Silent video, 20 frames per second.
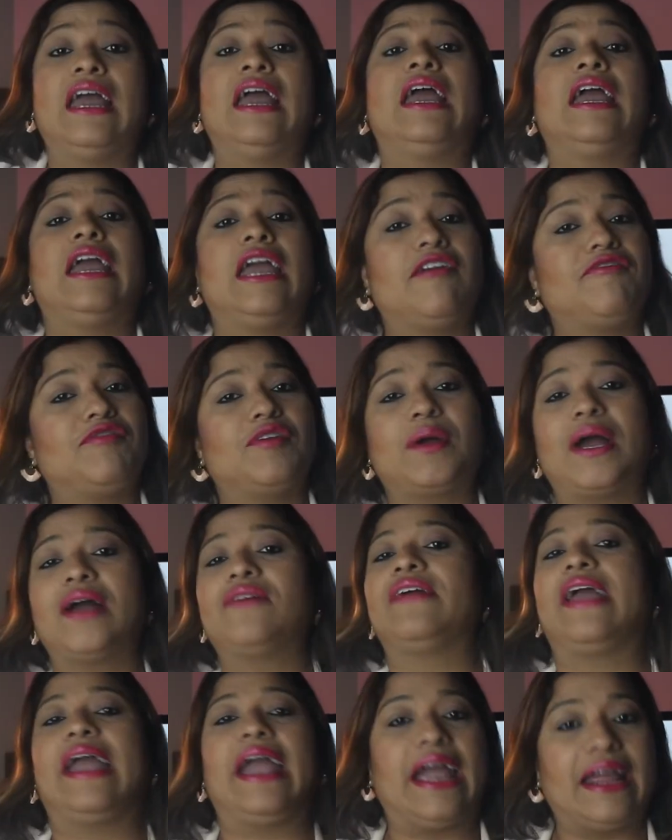If you
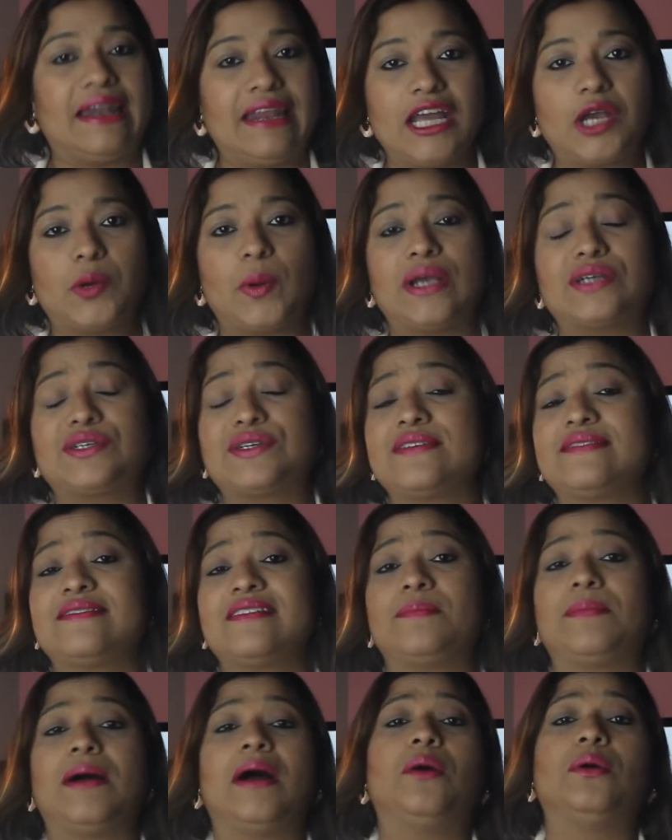have any questions
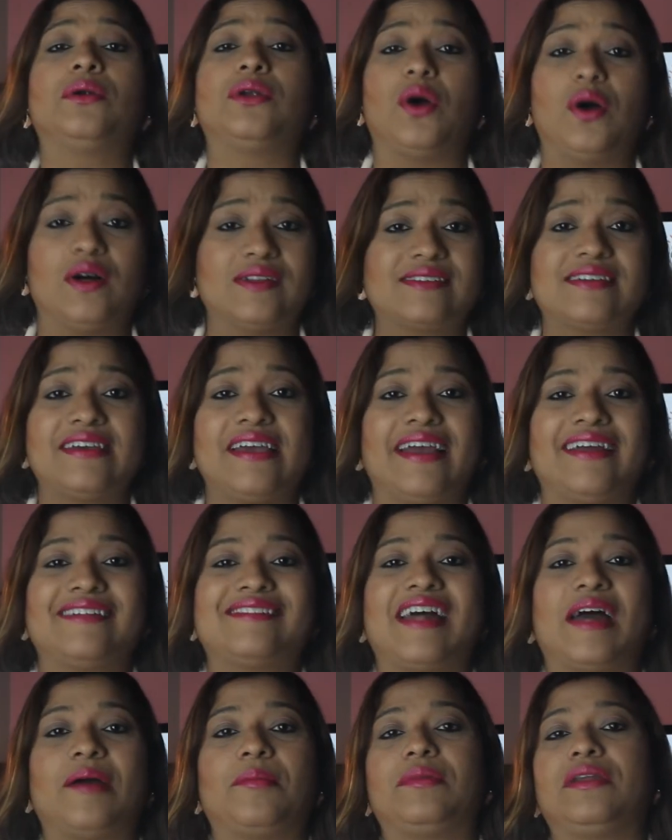about OSCE
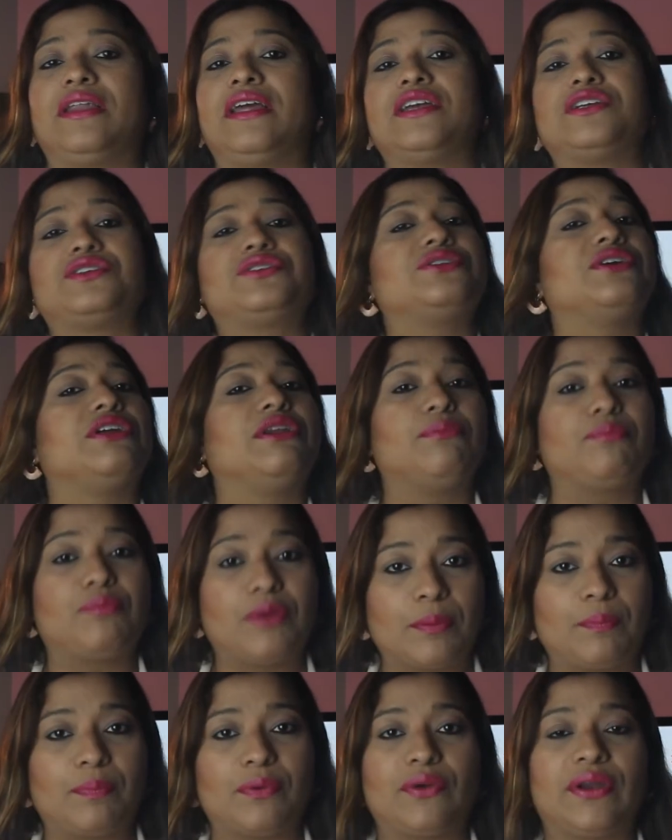examination,
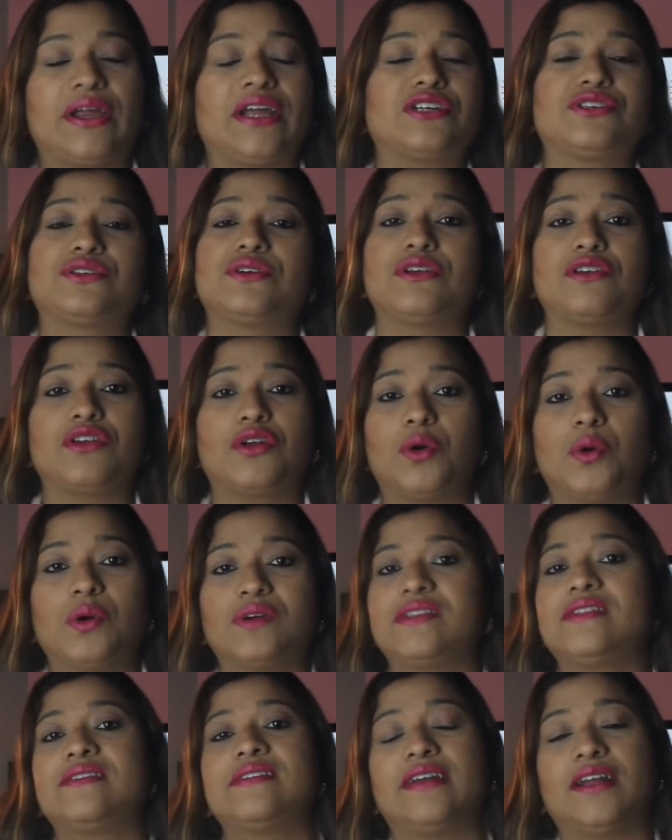preparation,
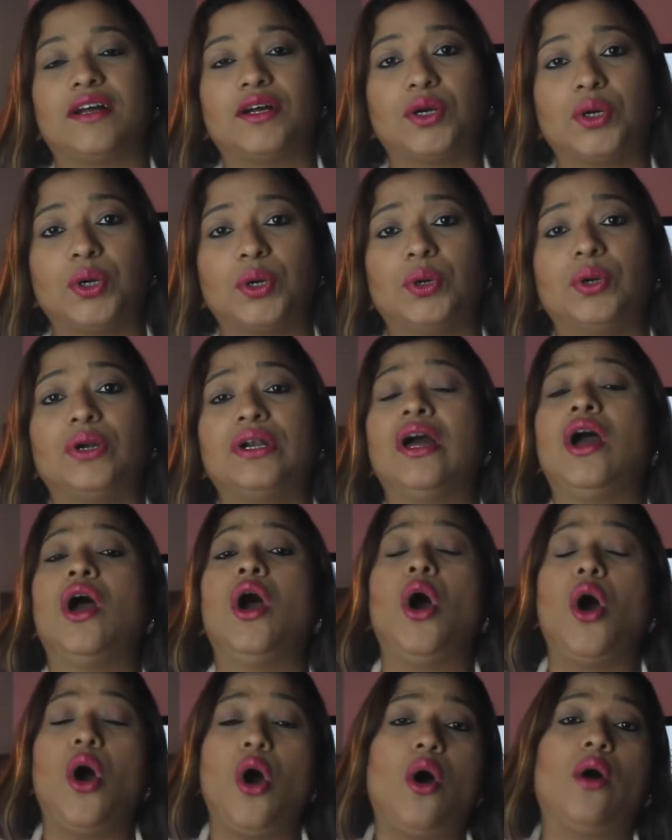courses that are good,
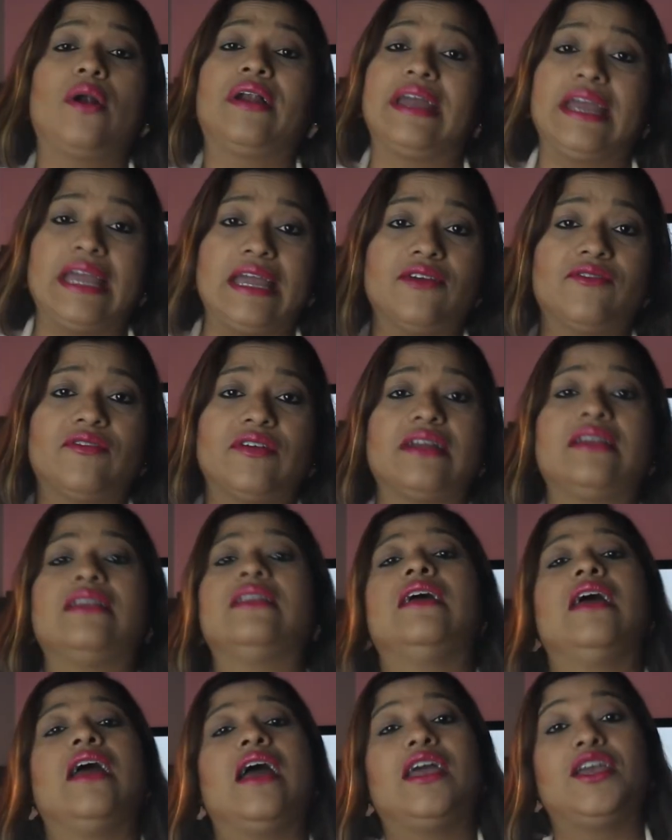or even
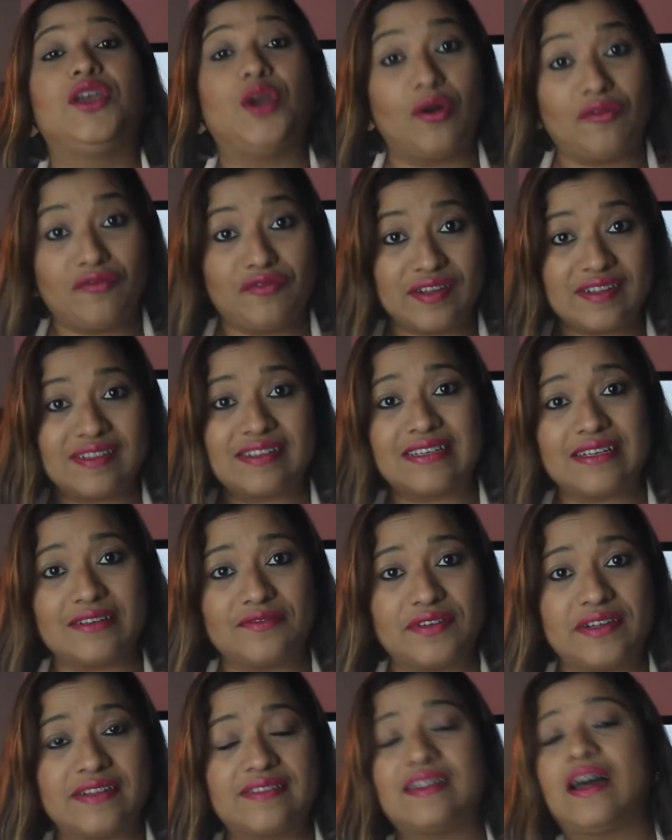your visitor
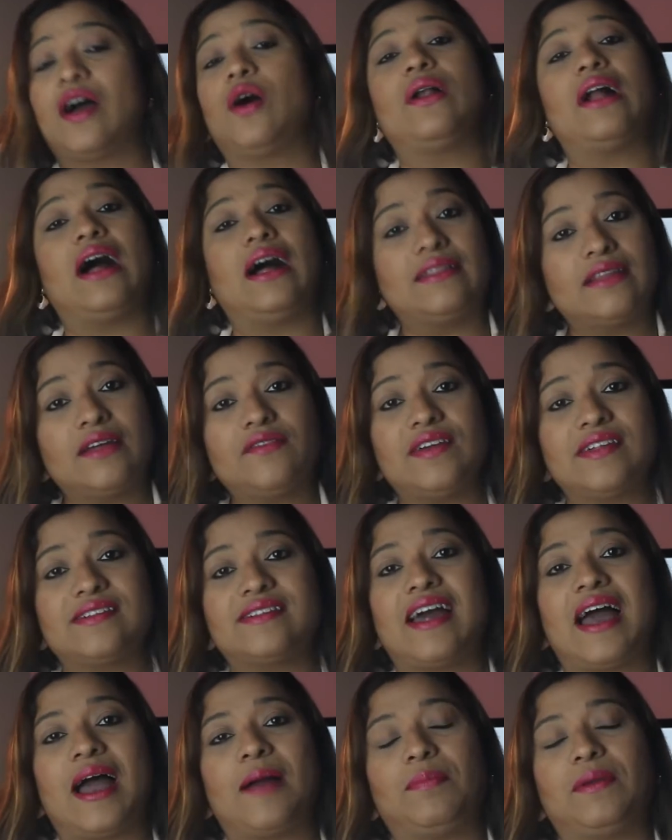visa or other visa
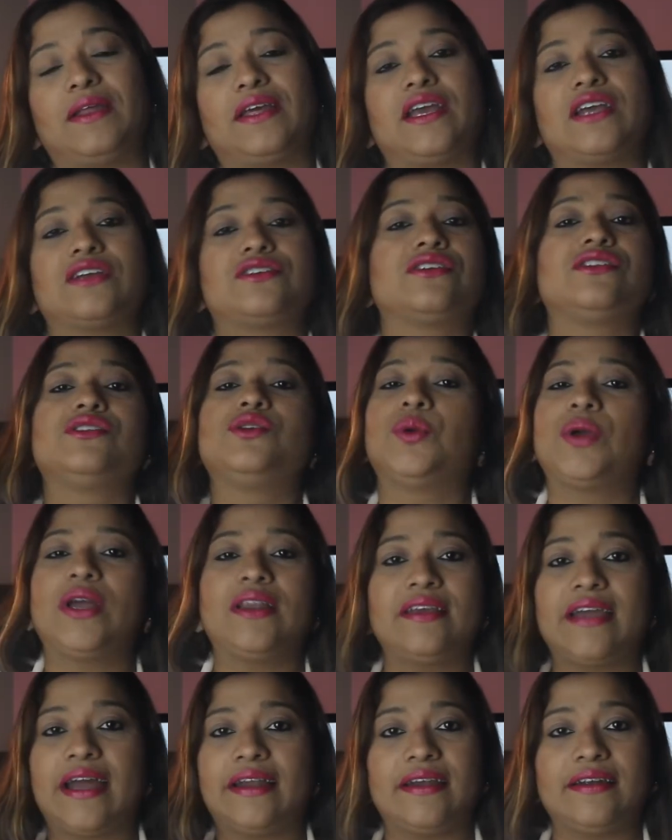application, you can
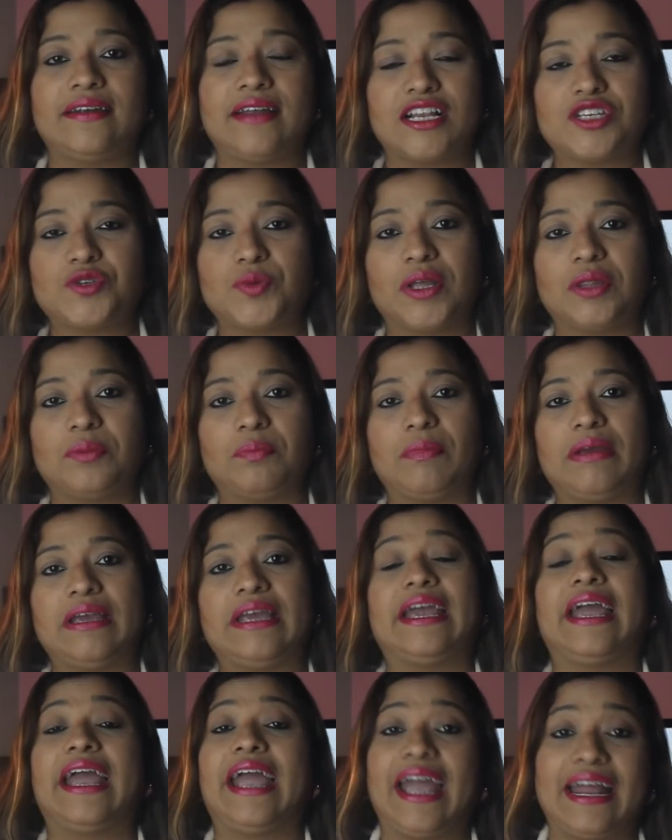get in touch with
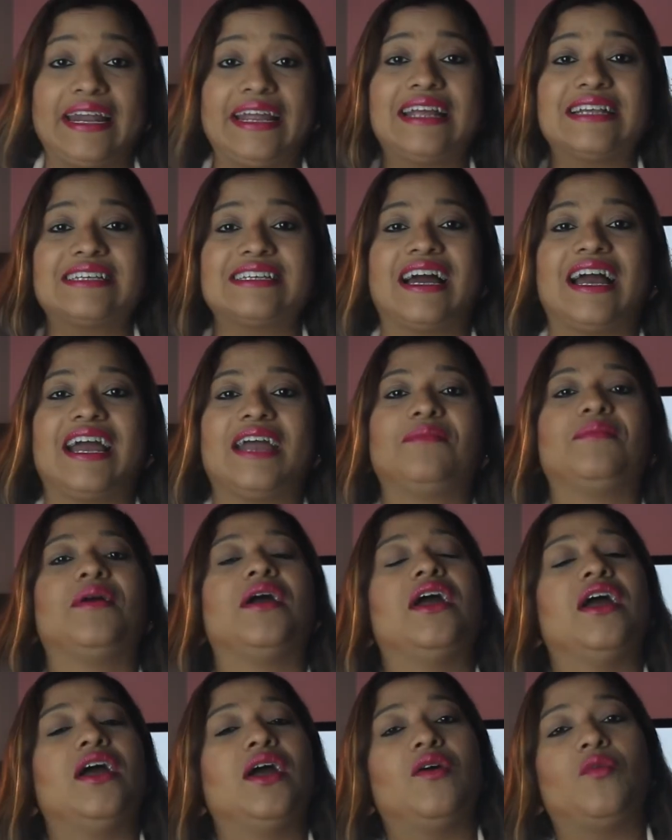me anytime
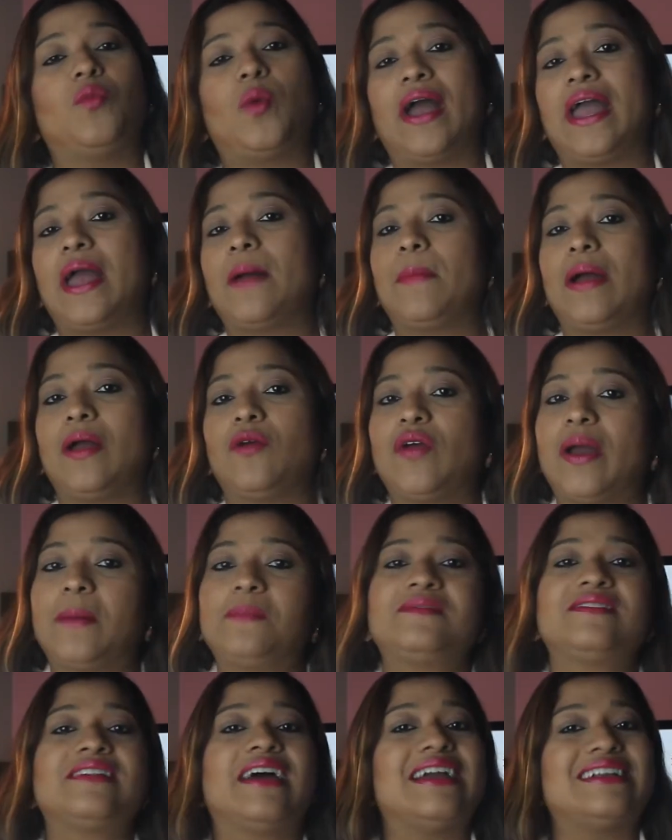via my
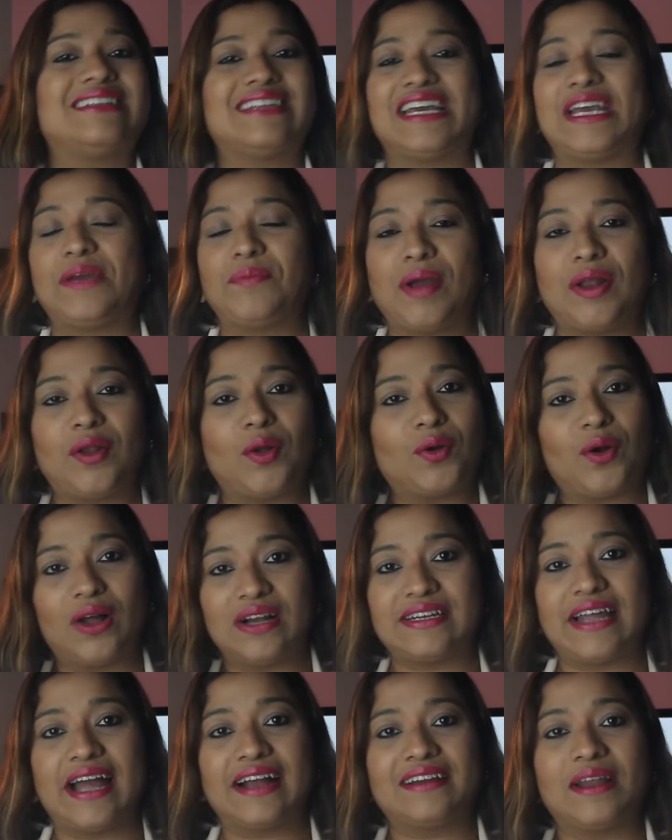website, email, or
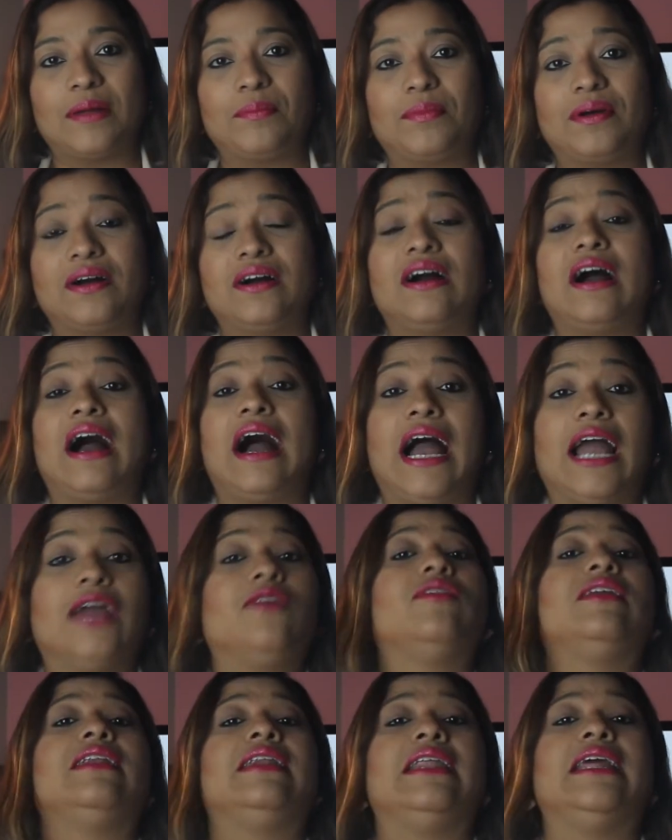contact number. I
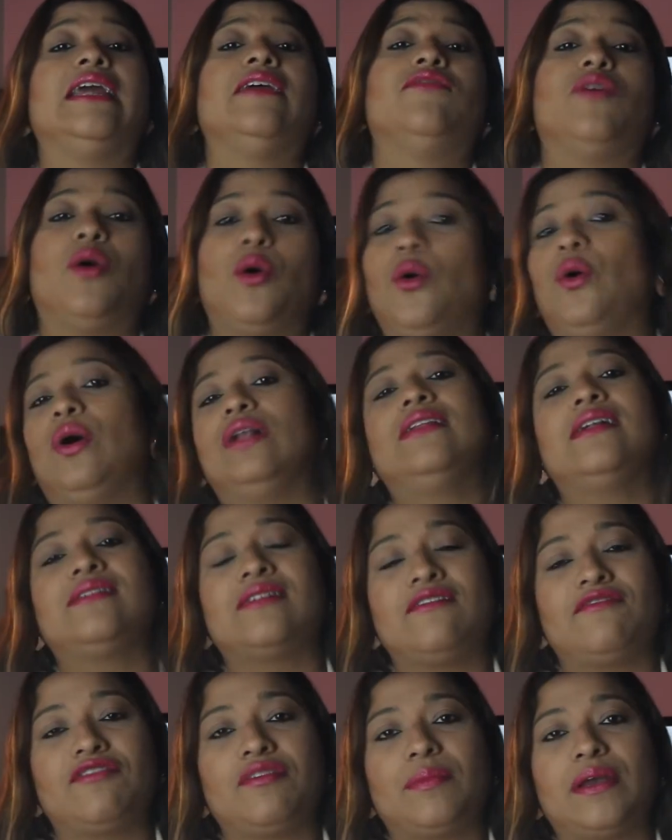will leave all this
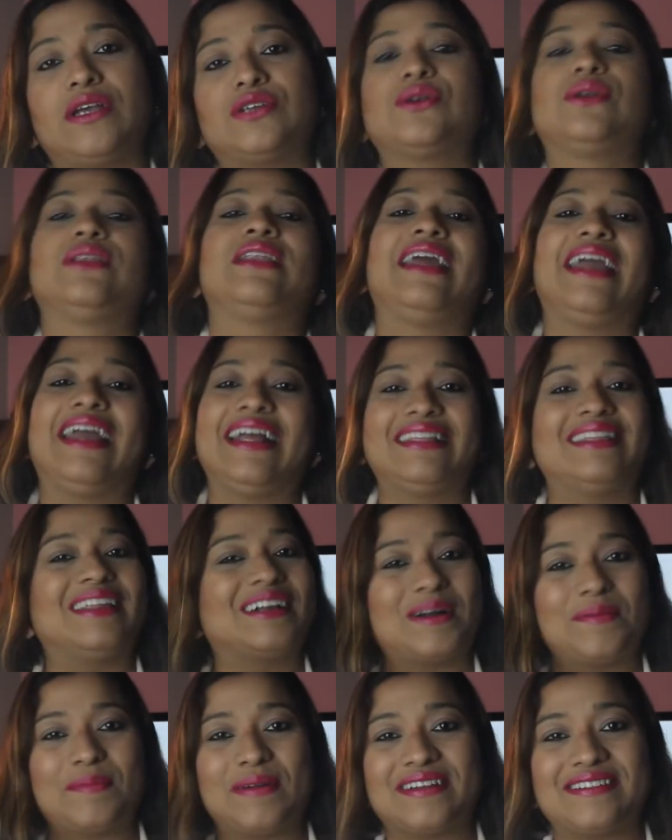information in the
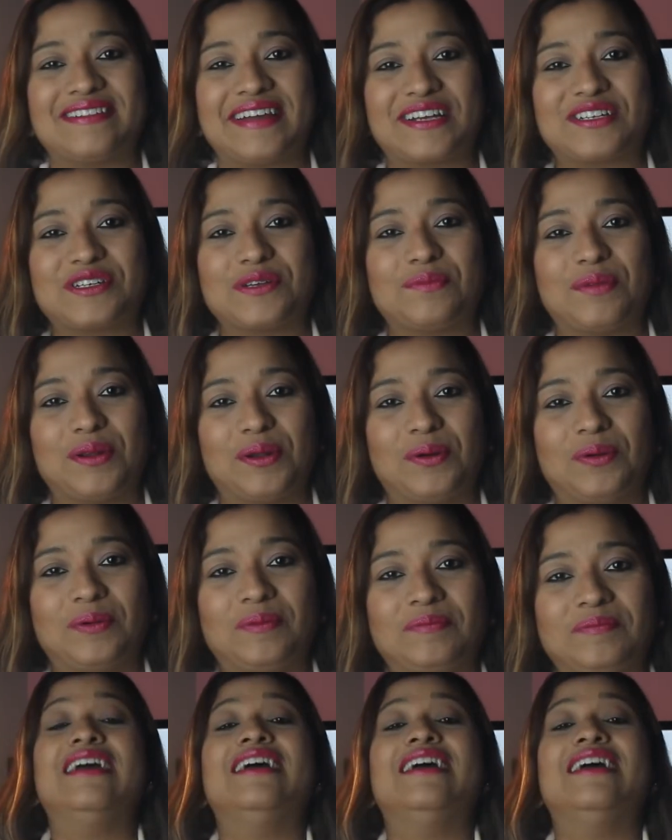comment section below.